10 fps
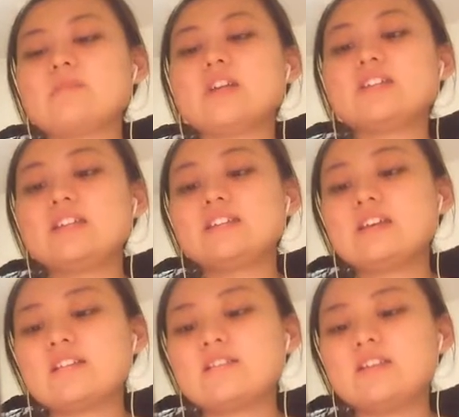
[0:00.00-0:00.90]
and my
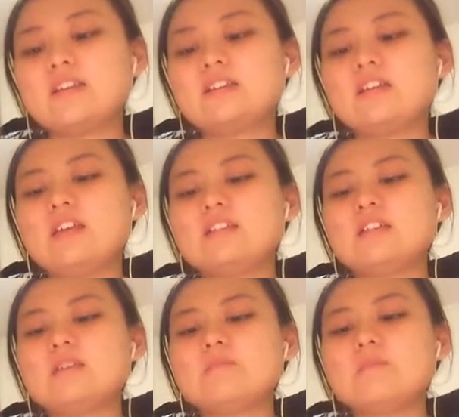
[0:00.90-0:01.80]
data thing, and
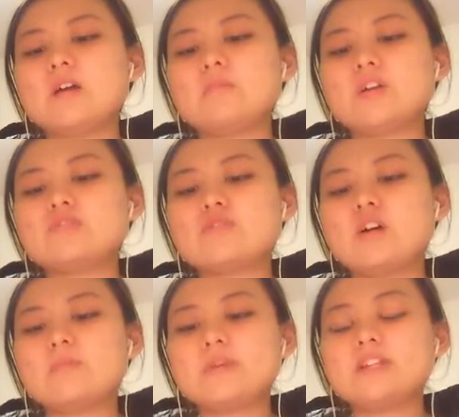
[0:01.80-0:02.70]
then my
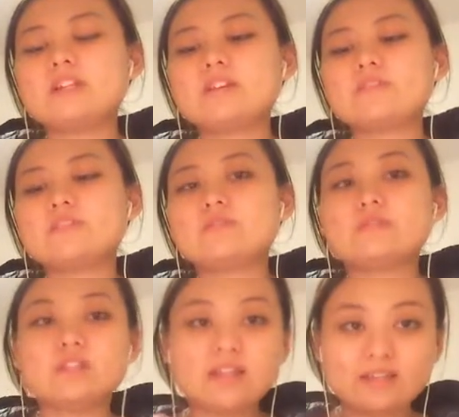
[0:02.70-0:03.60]
job in the
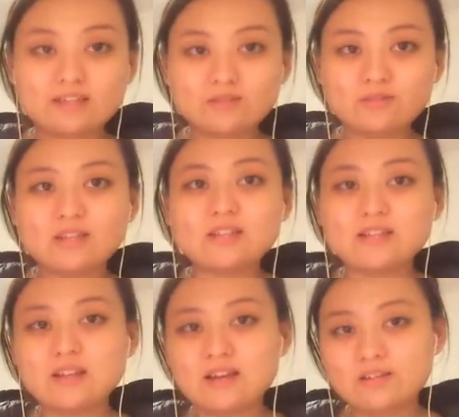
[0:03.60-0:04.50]
afternoon,
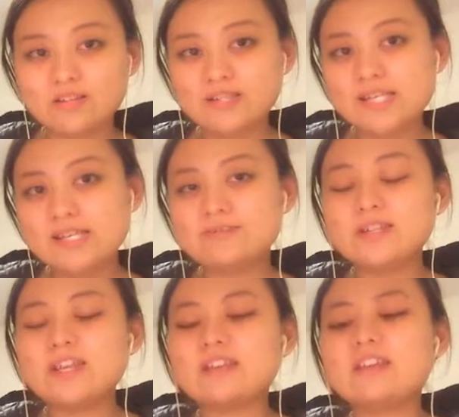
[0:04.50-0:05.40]
in the
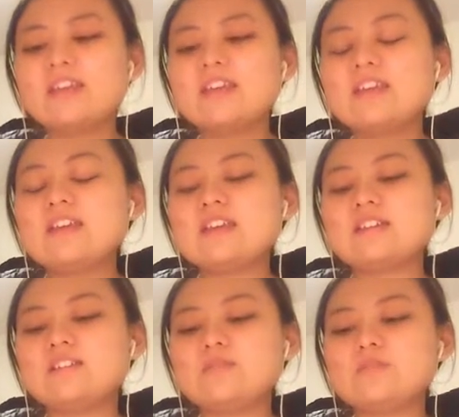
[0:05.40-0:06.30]
evening,
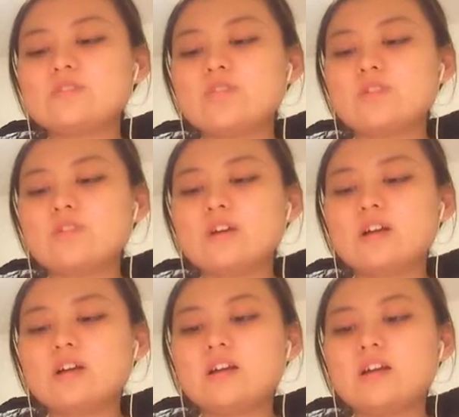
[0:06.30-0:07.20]
and also
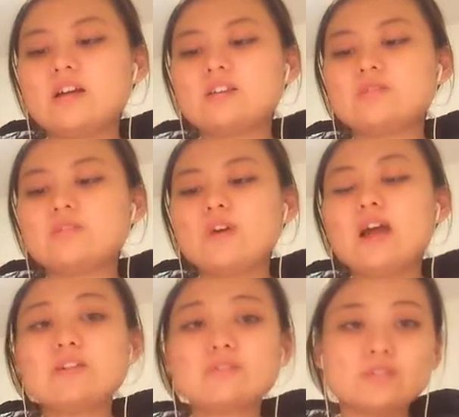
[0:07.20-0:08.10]
I don't know
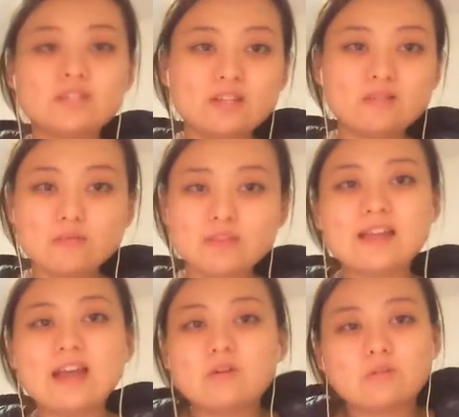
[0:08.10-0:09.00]
how to deal with
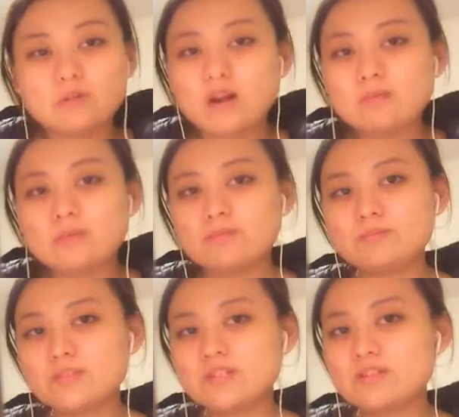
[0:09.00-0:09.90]
our
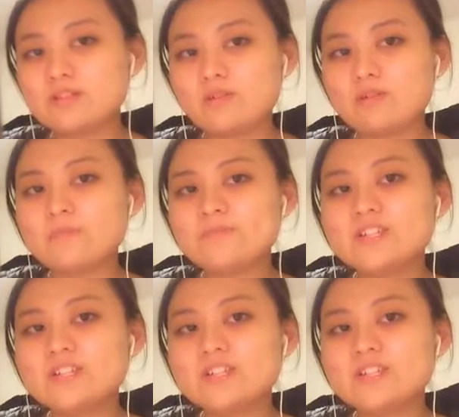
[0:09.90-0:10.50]
problems. So